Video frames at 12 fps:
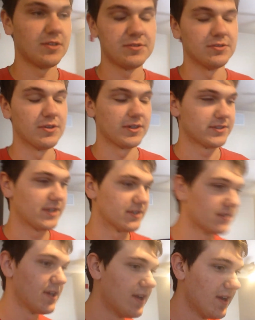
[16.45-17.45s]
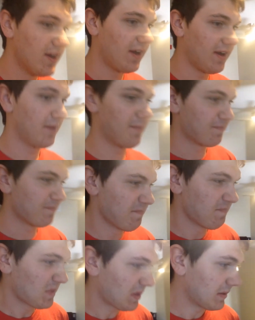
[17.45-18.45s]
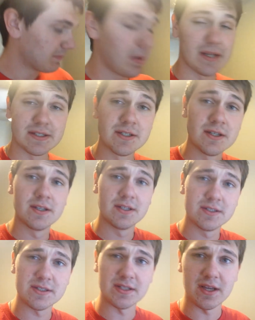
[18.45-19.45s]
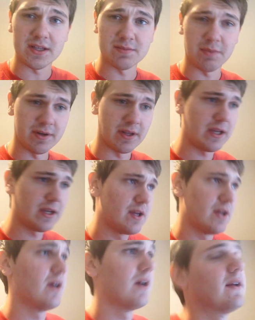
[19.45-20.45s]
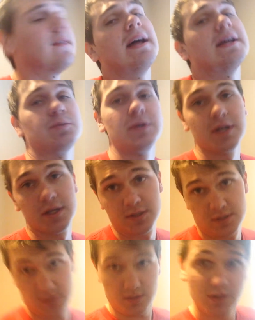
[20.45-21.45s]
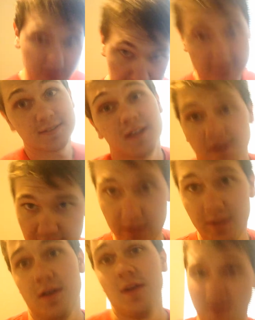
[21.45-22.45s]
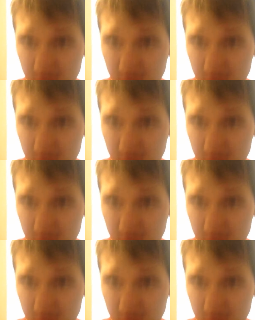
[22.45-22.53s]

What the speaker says: Don't do drugs, kids. But today is Monday. Last weekend. Last Saturday.